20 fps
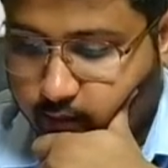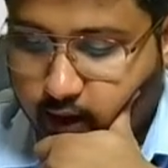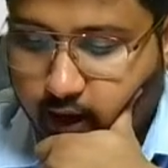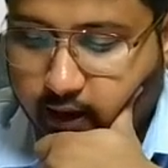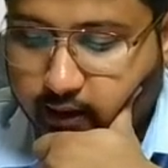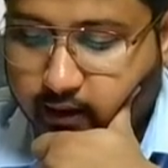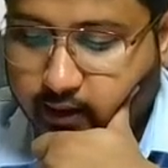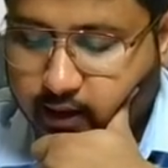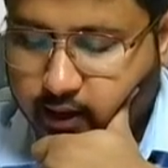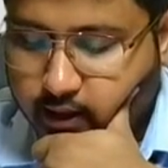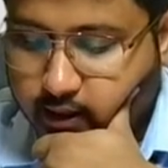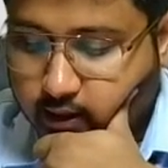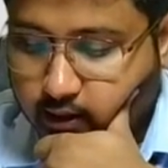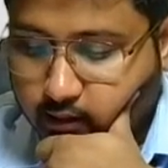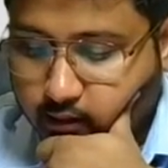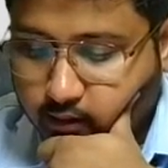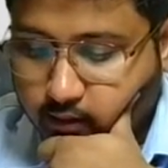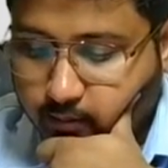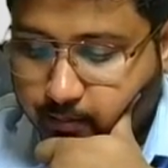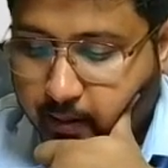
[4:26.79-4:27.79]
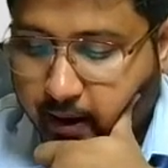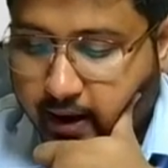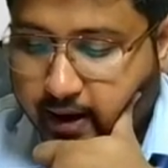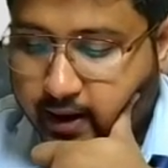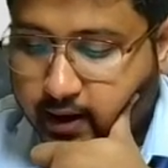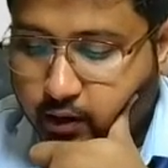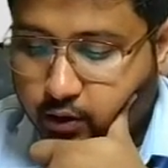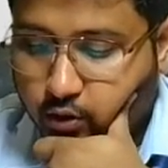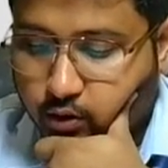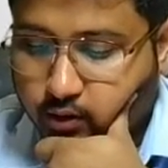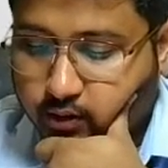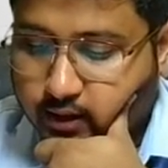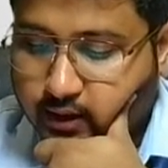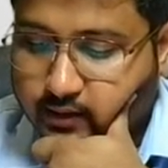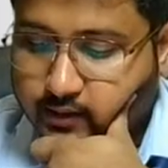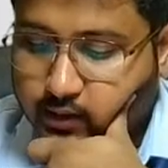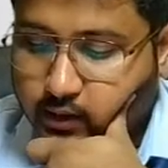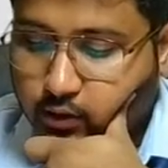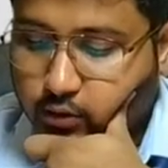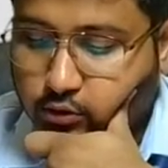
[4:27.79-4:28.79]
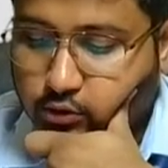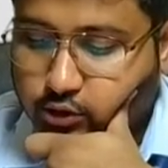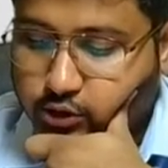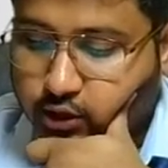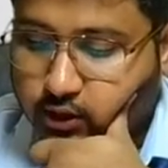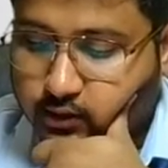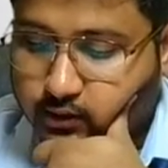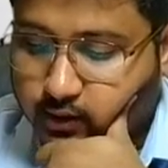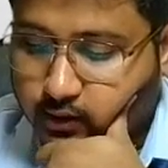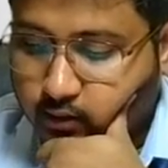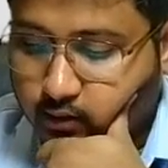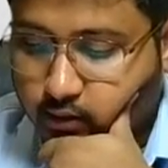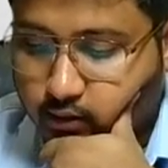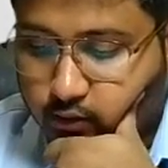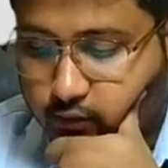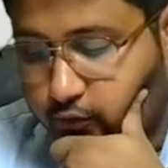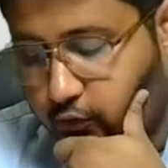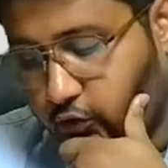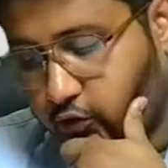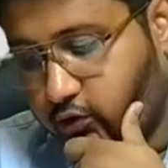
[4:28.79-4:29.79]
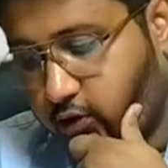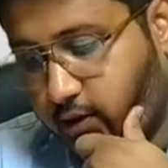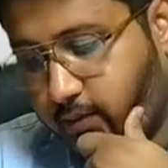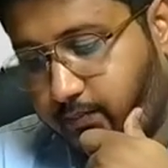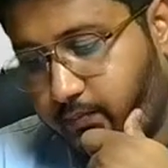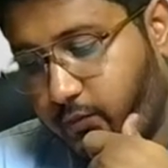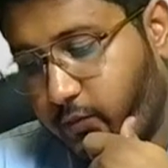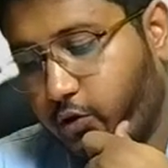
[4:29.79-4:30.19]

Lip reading: and neither Paddy nor Nancy hold shares in Forsyth.